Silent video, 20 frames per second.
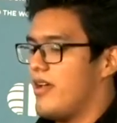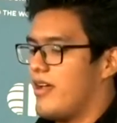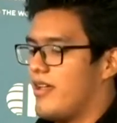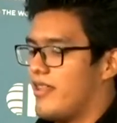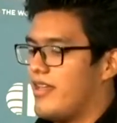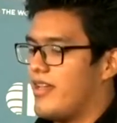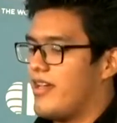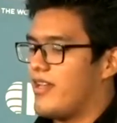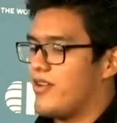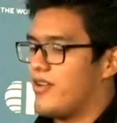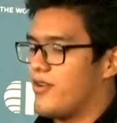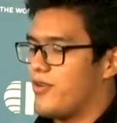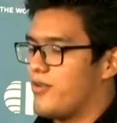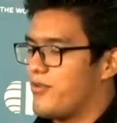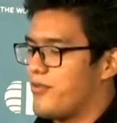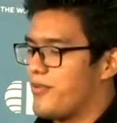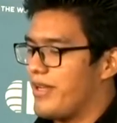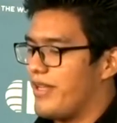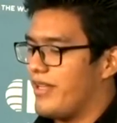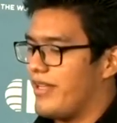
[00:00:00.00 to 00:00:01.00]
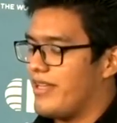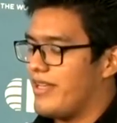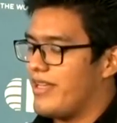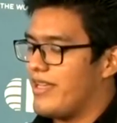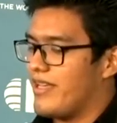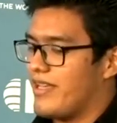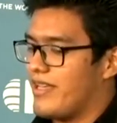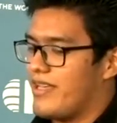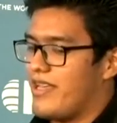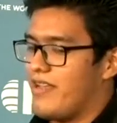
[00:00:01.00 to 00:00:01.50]
that really
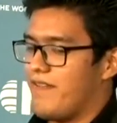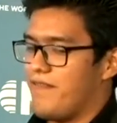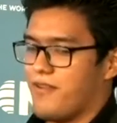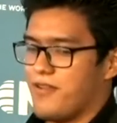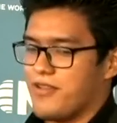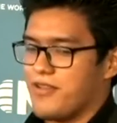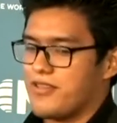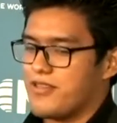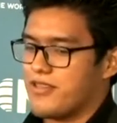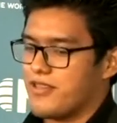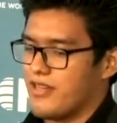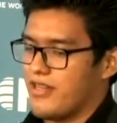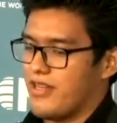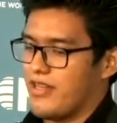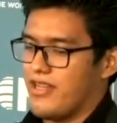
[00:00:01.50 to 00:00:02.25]
gave us